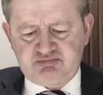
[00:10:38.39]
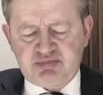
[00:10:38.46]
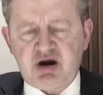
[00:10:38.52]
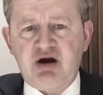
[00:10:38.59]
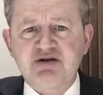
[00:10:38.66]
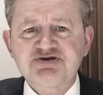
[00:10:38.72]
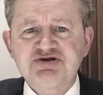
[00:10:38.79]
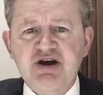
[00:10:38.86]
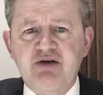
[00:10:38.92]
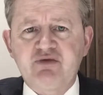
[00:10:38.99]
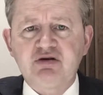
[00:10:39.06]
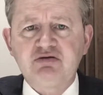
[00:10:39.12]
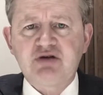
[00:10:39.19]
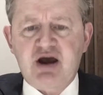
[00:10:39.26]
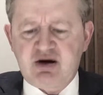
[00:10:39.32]
part
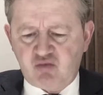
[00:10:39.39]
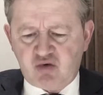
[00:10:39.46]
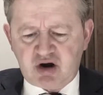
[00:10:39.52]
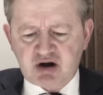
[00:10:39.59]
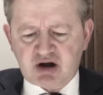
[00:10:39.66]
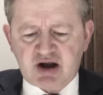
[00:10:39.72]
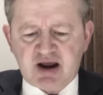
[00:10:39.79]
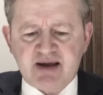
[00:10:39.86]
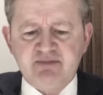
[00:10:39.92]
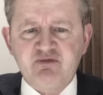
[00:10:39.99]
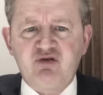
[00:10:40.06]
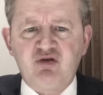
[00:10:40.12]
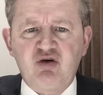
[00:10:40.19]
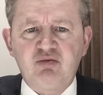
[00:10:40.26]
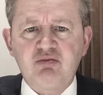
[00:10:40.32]
7, N1 claim
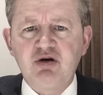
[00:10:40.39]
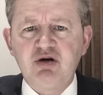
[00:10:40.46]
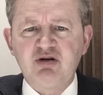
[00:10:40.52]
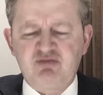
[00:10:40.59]
form.